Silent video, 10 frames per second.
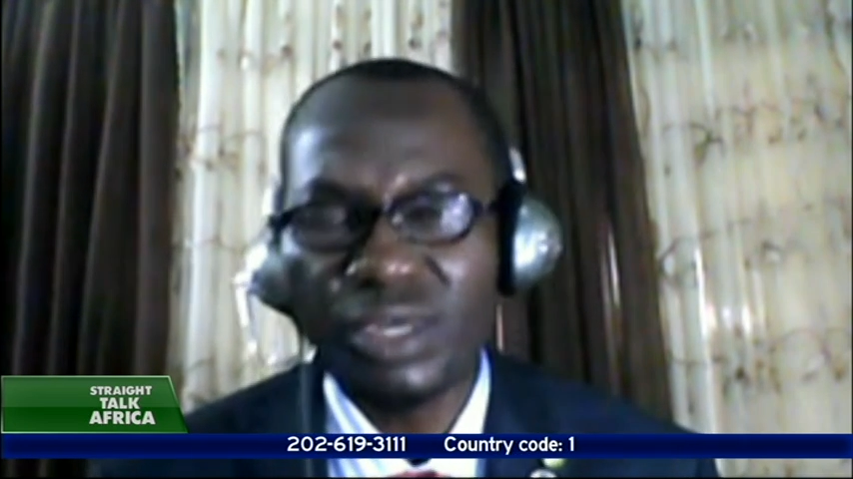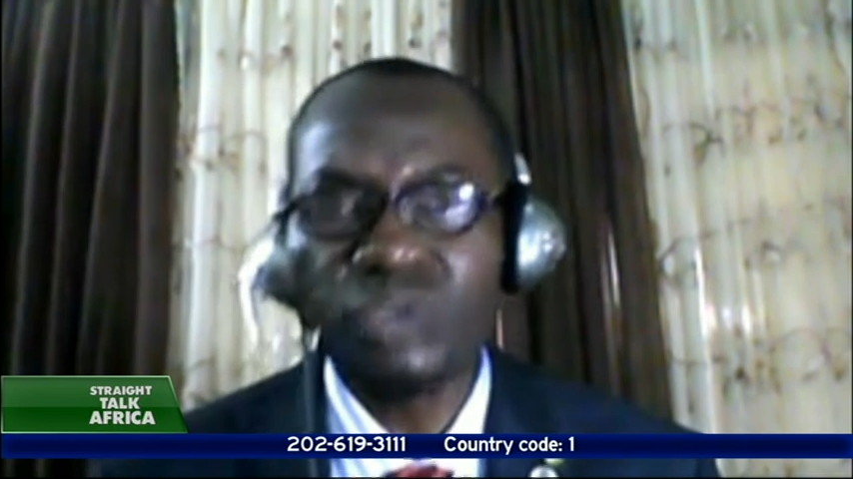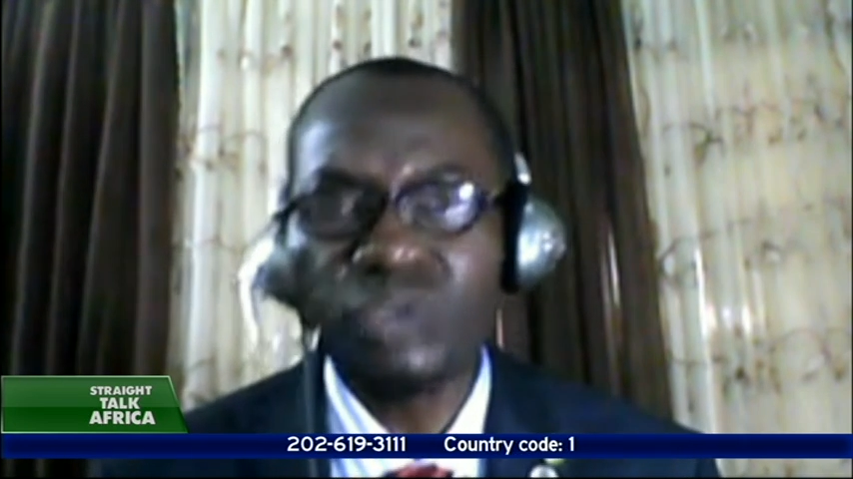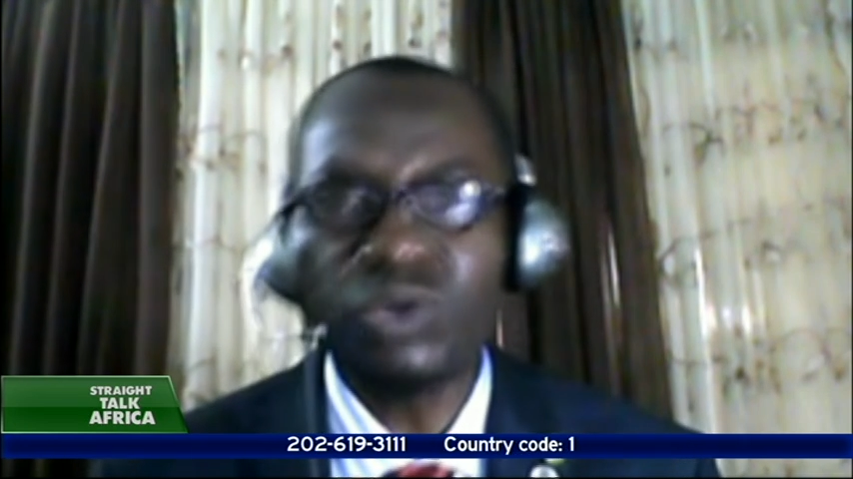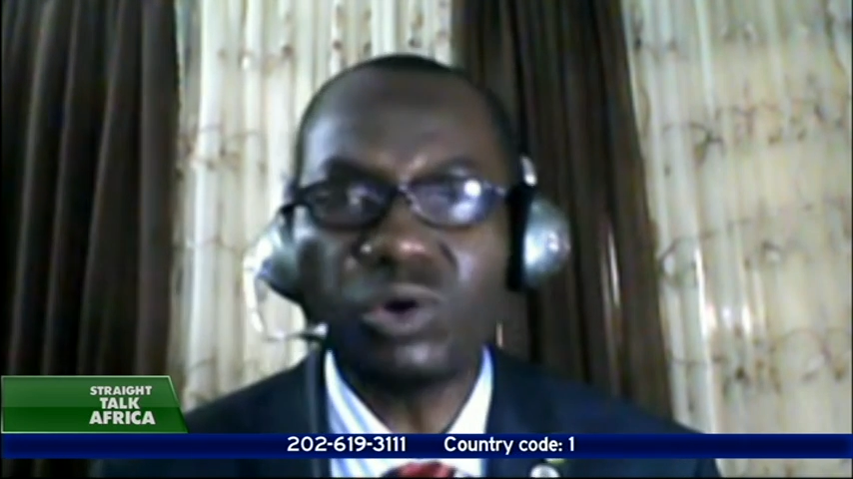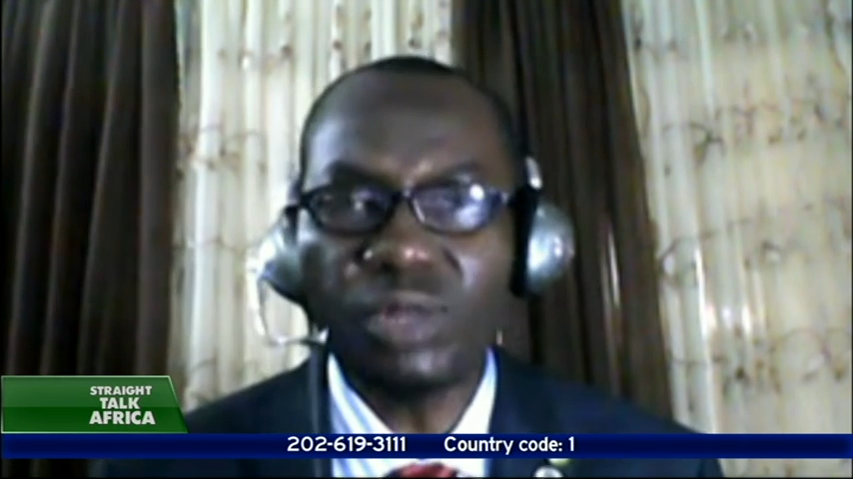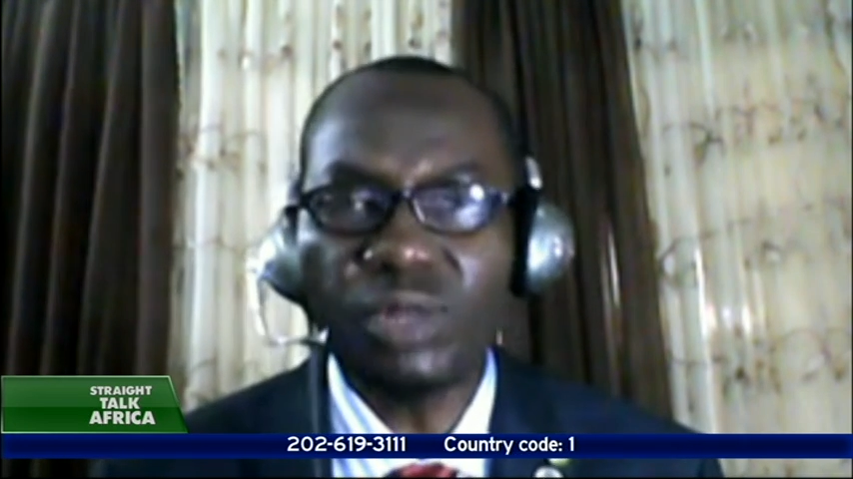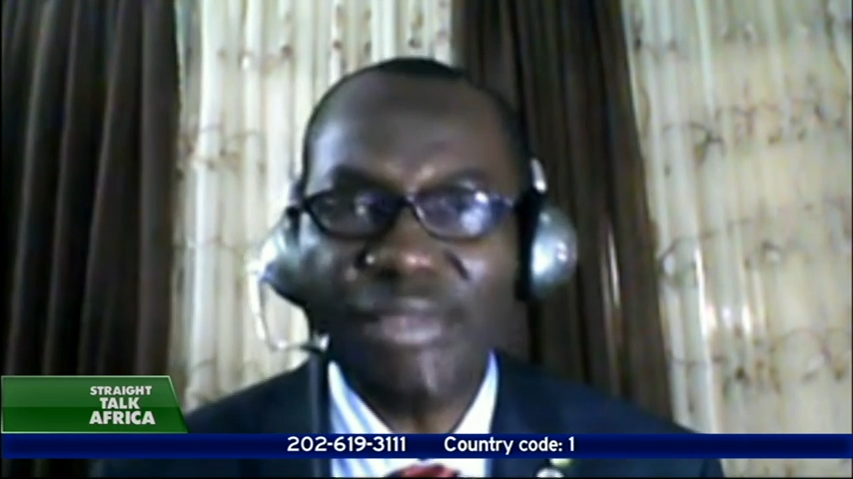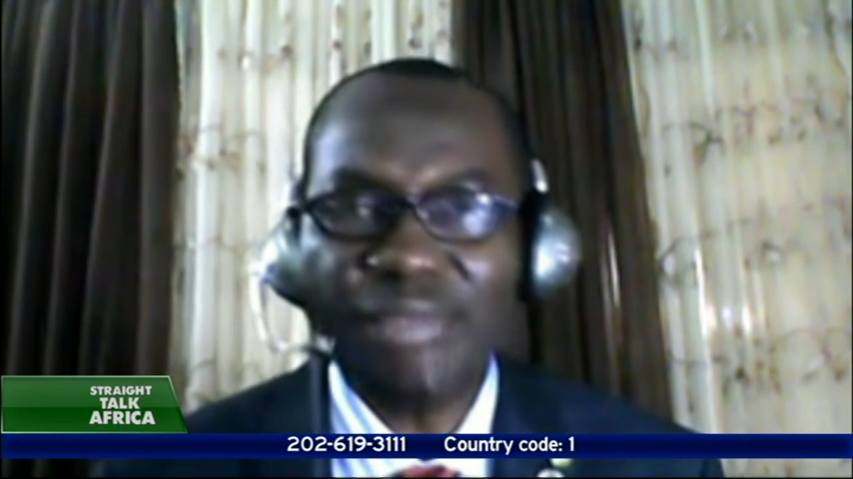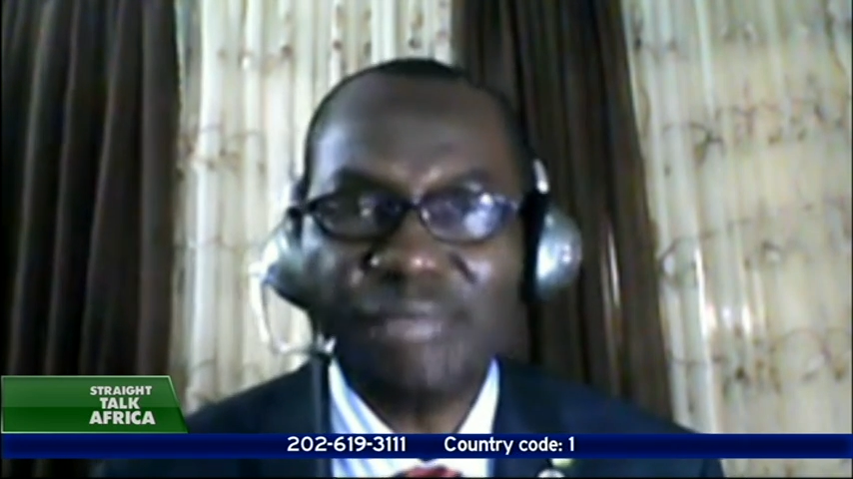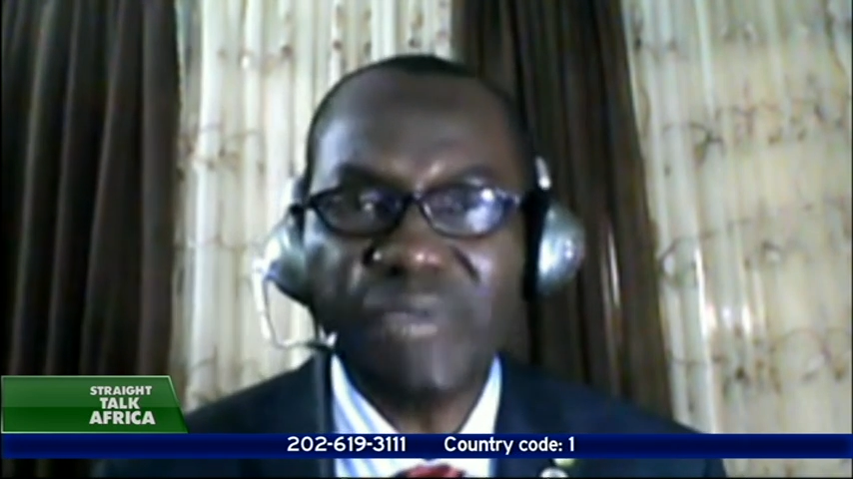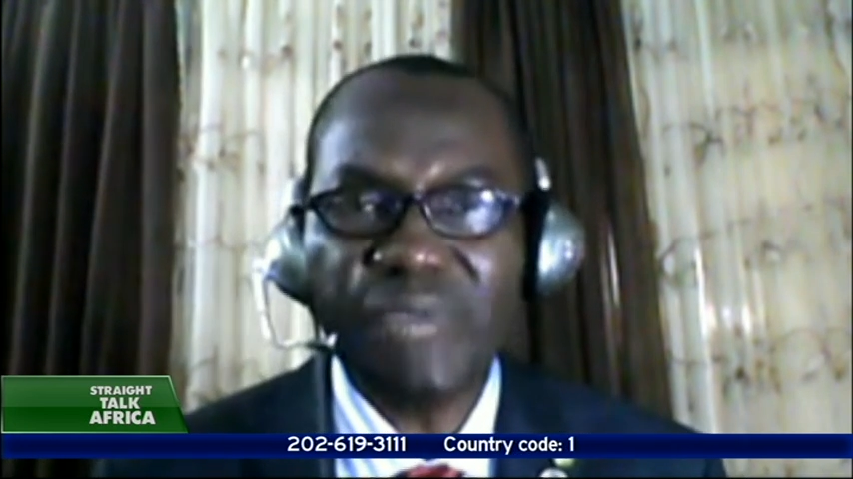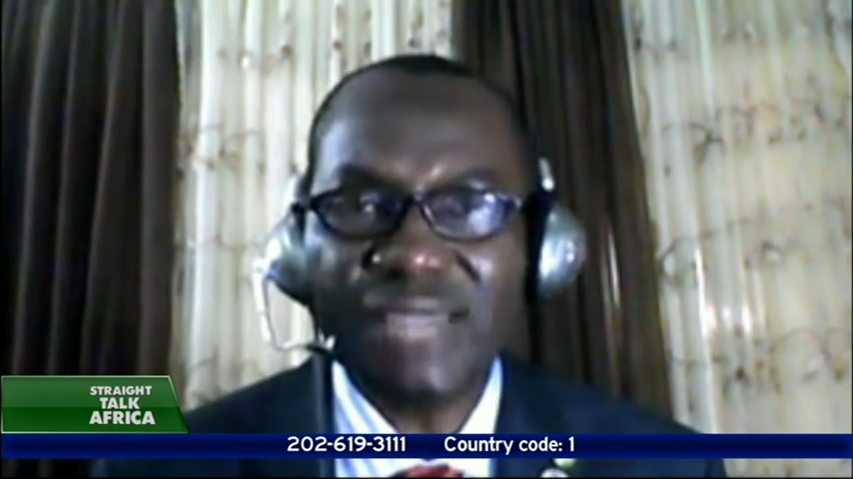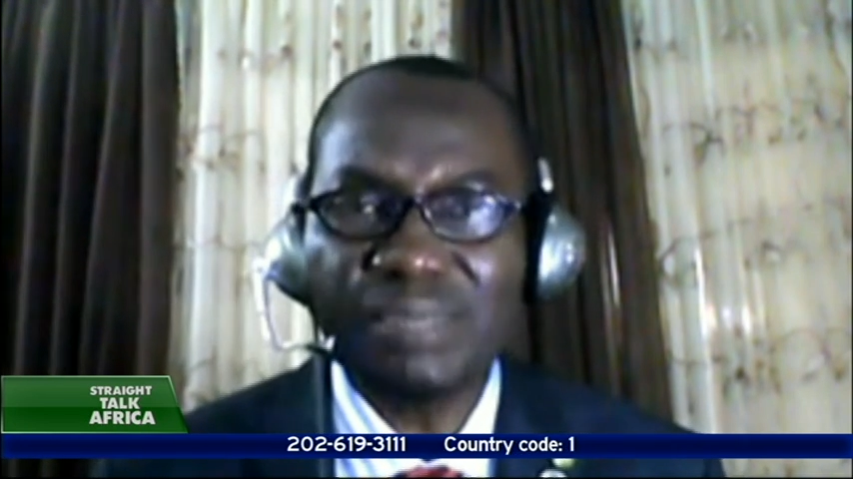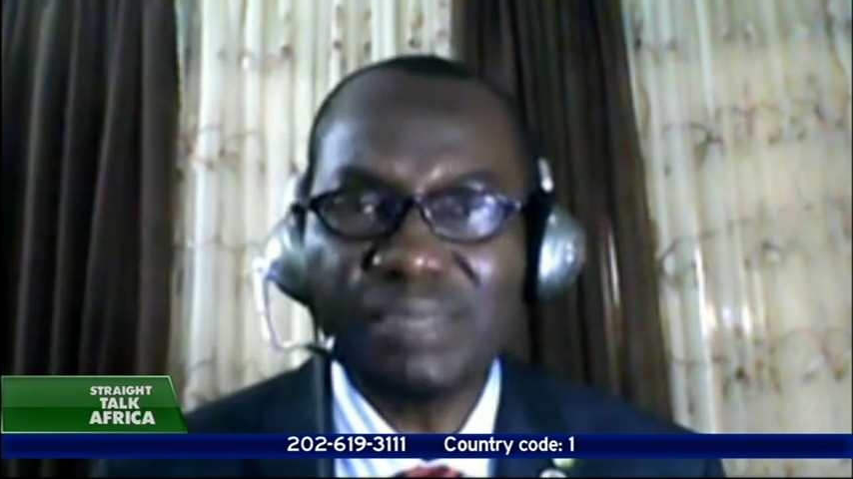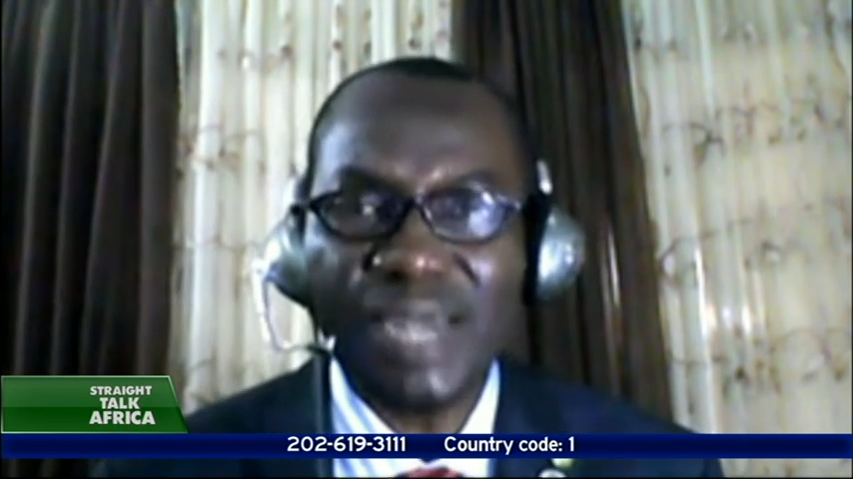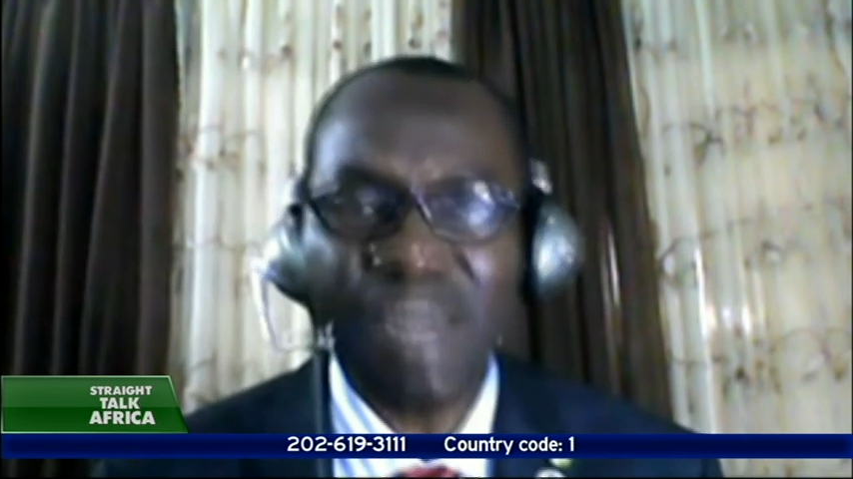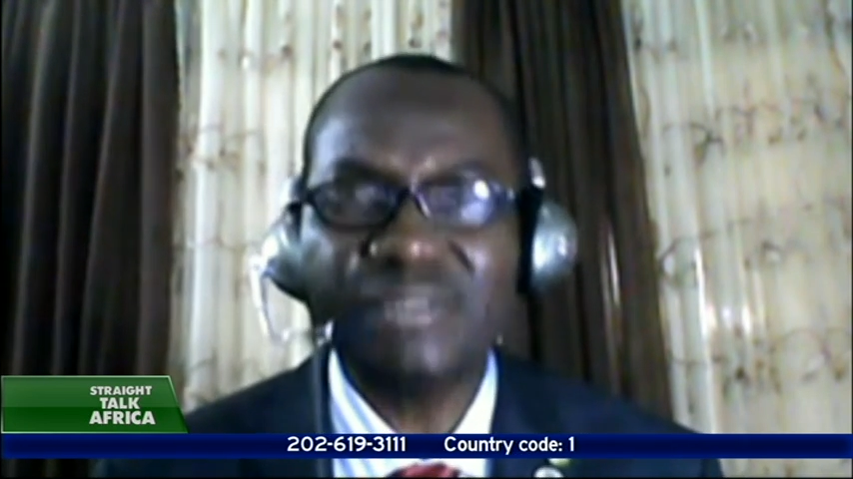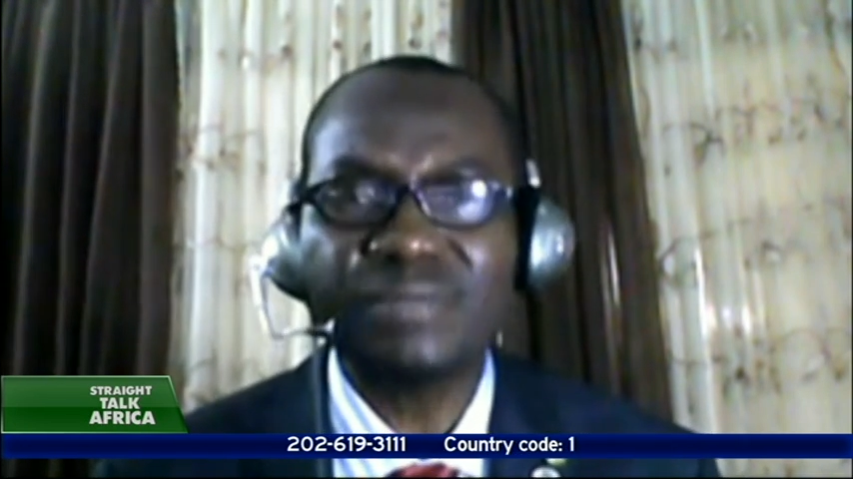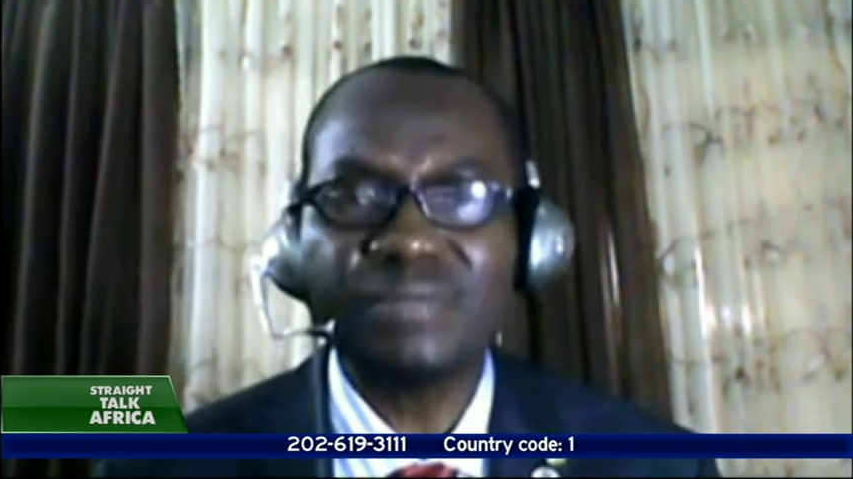So that bears in
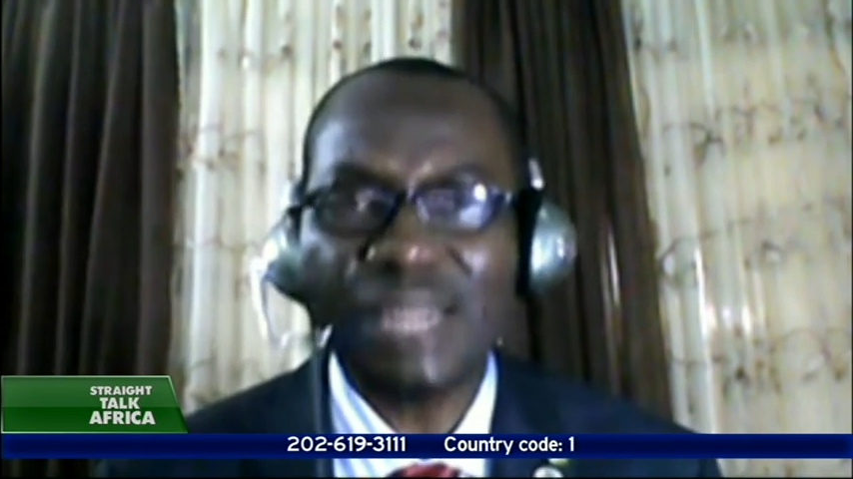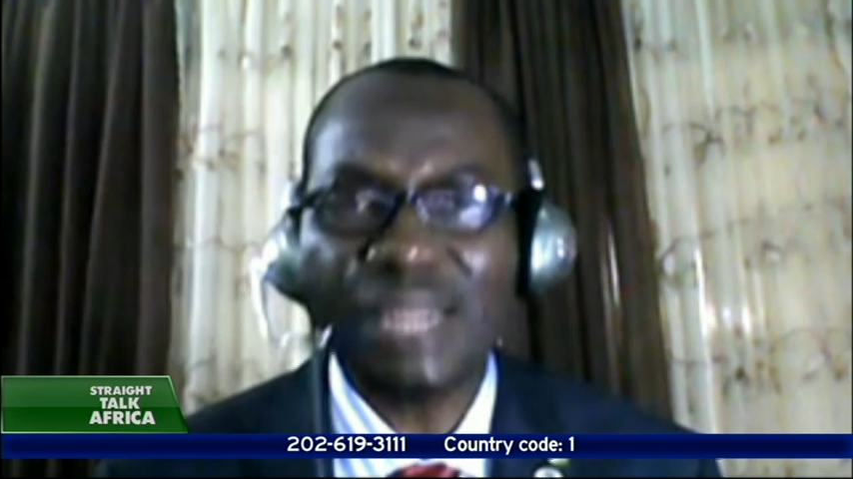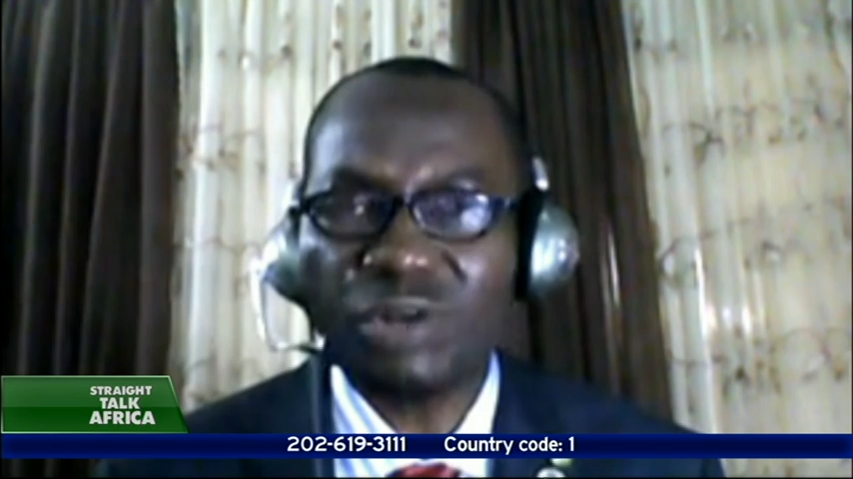mind, that